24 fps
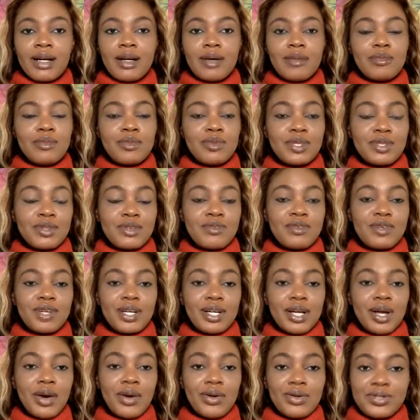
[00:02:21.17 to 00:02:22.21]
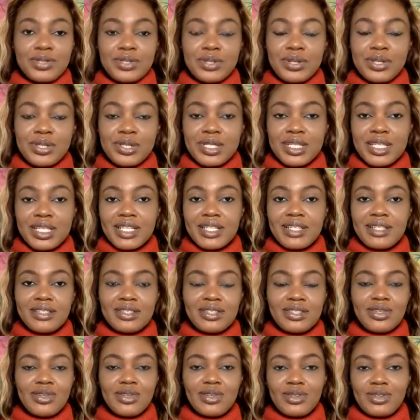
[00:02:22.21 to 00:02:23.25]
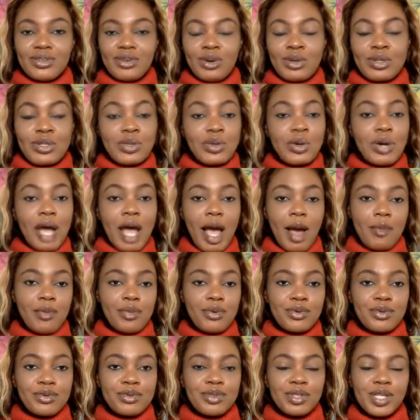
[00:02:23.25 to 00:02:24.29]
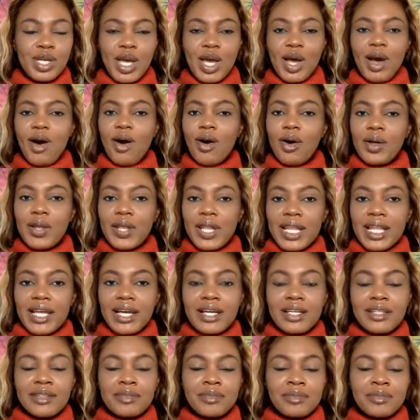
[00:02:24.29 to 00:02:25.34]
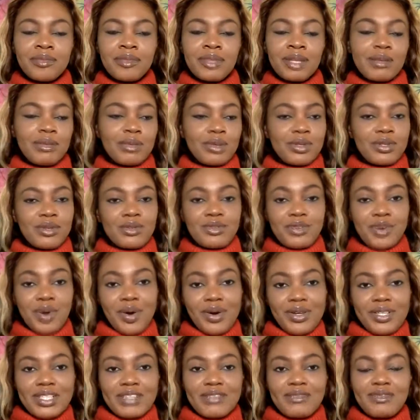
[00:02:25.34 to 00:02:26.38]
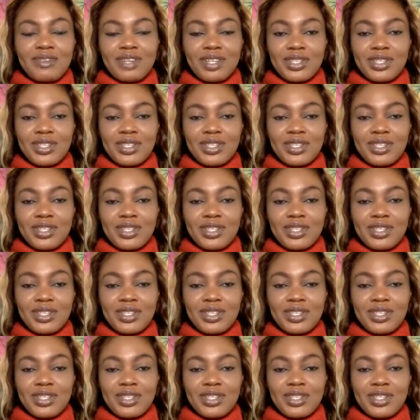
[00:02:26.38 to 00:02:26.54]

Most of our consulting also happen online, but of course, the